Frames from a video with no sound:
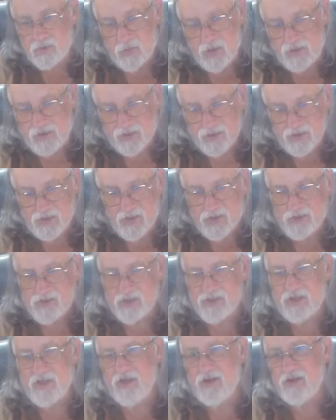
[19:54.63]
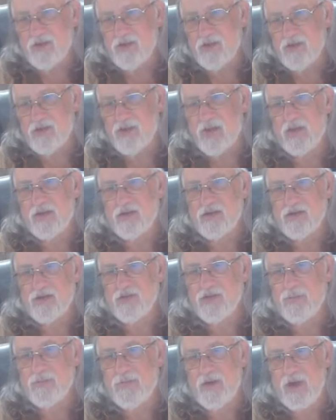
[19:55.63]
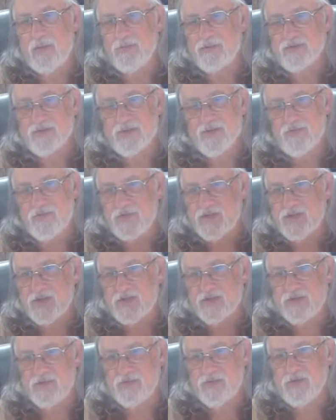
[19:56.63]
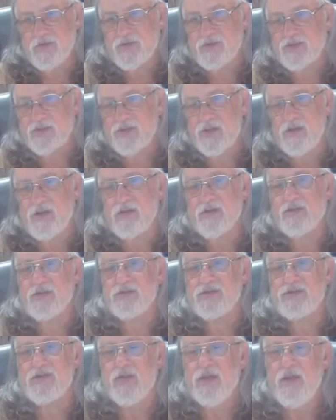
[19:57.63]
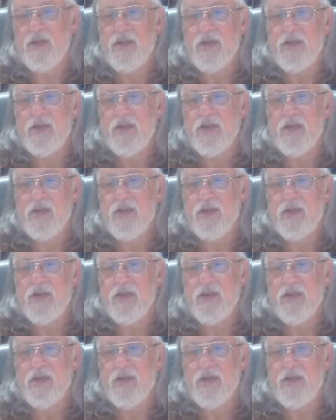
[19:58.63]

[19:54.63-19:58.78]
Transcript: Write the notes down and look at it in your Bible. See if it doesn't really say this.